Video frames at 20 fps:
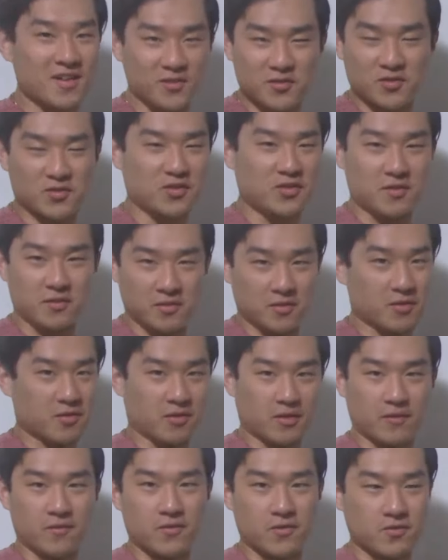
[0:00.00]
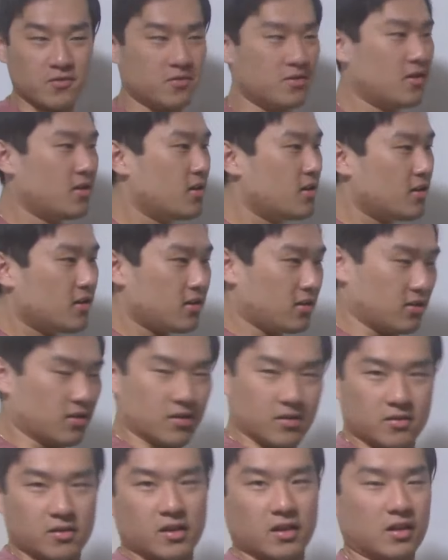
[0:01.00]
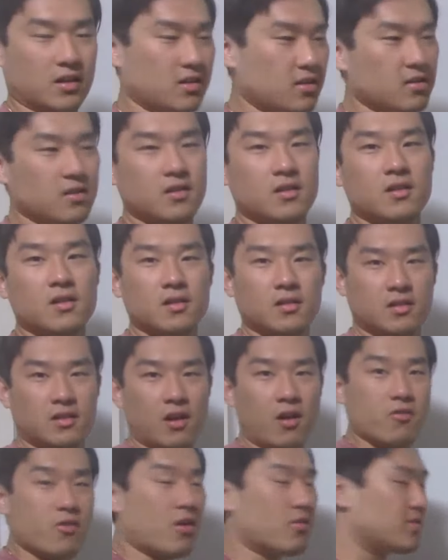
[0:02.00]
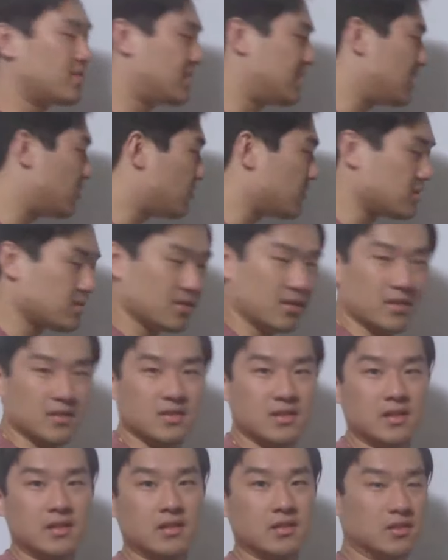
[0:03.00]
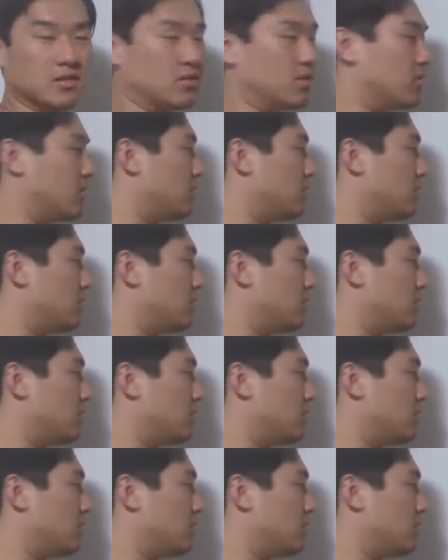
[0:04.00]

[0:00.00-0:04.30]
Just to, give you, like, tell you how serious this is,